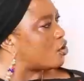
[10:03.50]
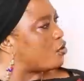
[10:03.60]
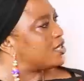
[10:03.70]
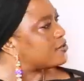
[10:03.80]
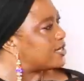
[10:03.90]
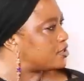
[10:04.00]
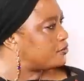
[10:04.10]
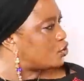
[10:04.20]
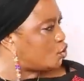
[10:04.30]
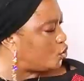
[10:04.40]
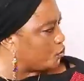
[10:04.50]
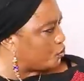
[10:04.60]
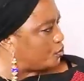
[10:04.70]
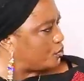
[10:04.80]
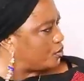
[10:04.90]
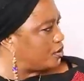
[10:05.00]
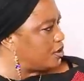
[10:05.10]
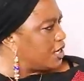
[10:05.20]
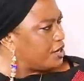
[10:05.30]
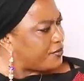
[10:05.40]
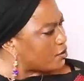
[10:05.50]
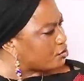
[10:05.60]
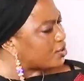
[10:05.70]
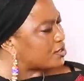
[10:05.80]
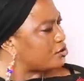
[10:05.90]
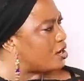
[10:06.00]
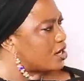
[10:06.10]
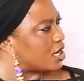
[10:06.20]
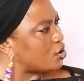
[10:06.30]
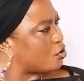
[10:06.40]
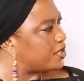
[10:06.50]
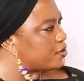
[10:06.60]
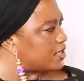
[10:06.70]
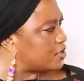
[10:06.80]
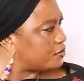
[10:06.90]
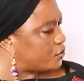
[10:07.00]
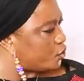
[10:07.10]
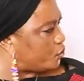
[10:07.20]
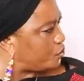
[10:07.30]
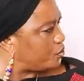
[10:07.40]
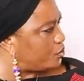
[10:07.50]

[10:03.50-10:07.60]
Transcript: commit myself to you. If I don't trust you, how can I commit myself to you?